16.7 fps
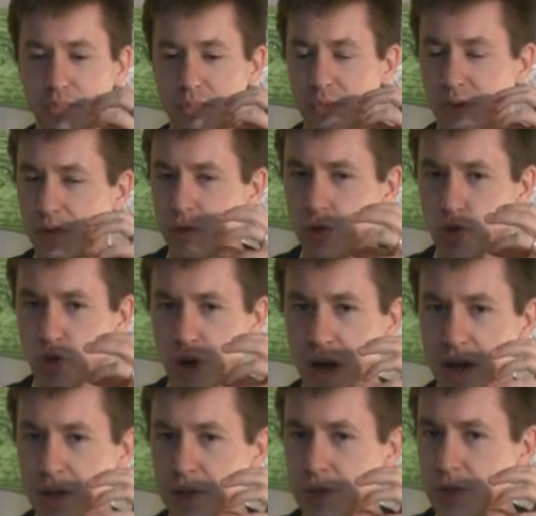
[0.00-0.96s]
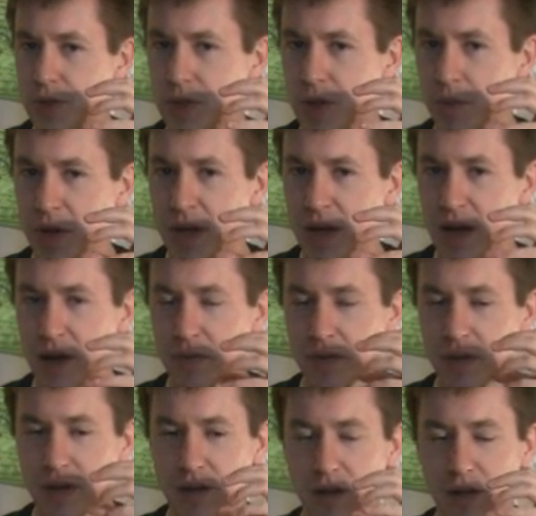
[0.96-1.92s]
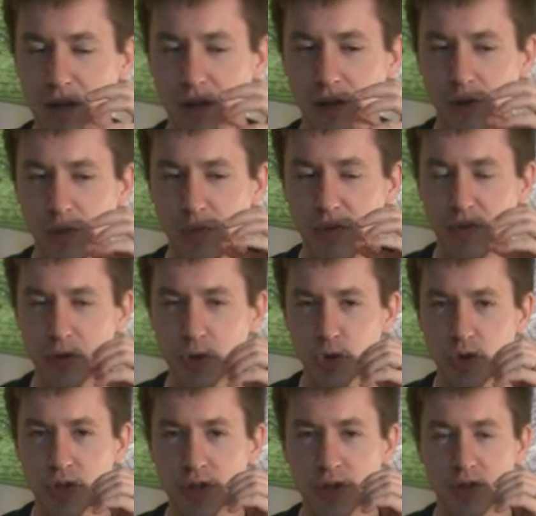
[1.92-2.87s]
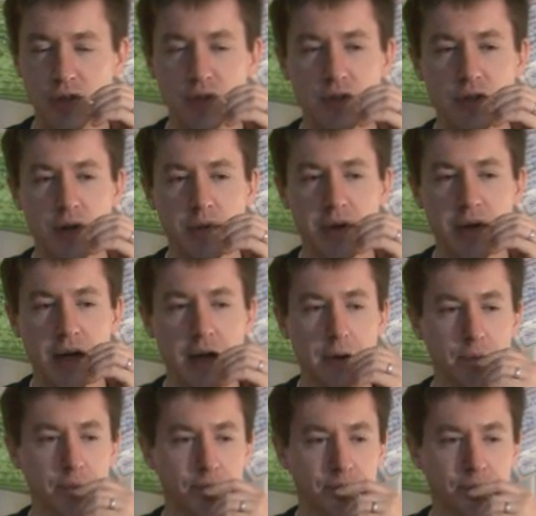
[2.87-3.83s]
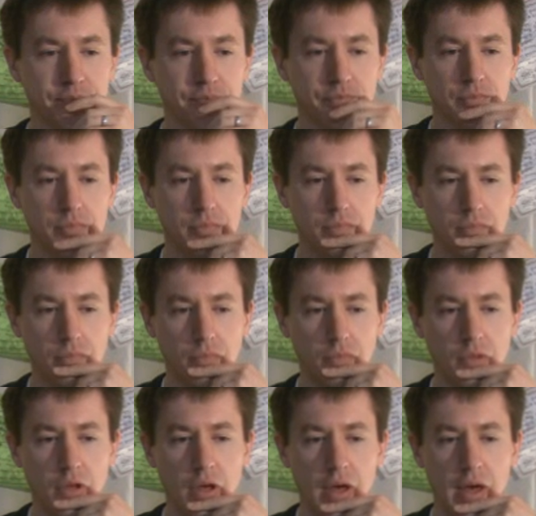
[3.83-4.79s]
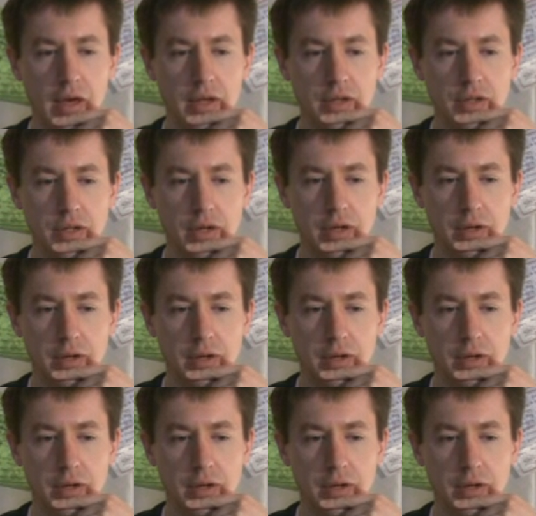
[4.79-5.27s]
The dryness is coming out, a little bit of astringency is coming out, and